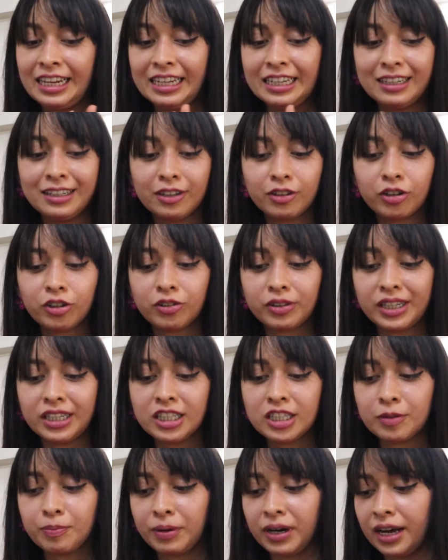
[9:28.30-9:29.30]
little
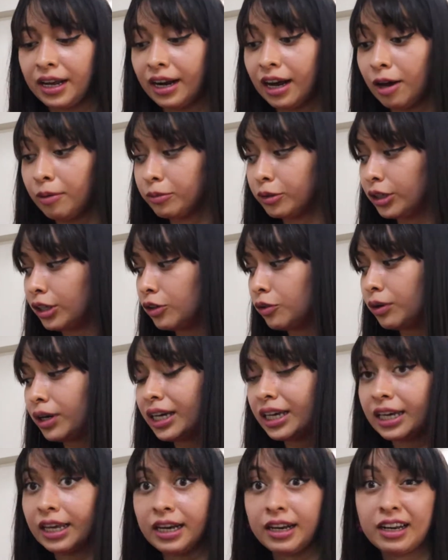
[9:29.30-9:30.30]
risk, but I'm gonna go
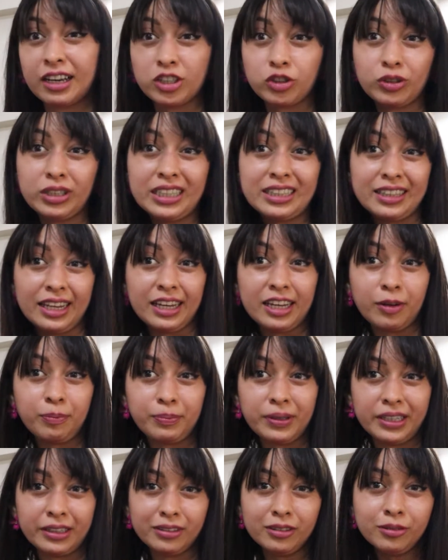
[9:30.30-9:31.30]
ahead and actually take a
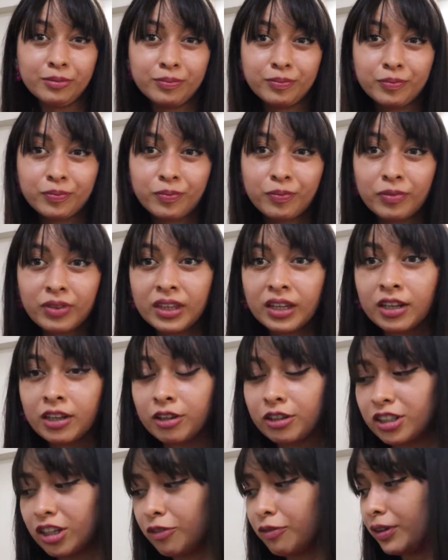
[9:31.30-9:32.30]
peel,
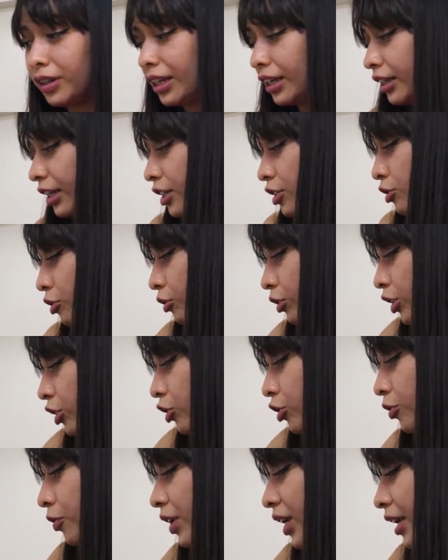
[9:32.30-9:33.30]
because I feel like that's
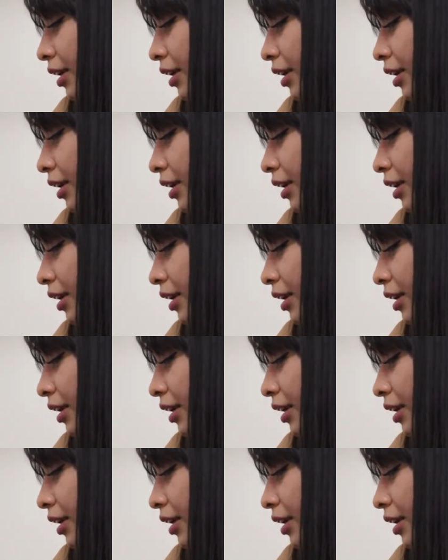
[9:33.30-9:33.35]
going to be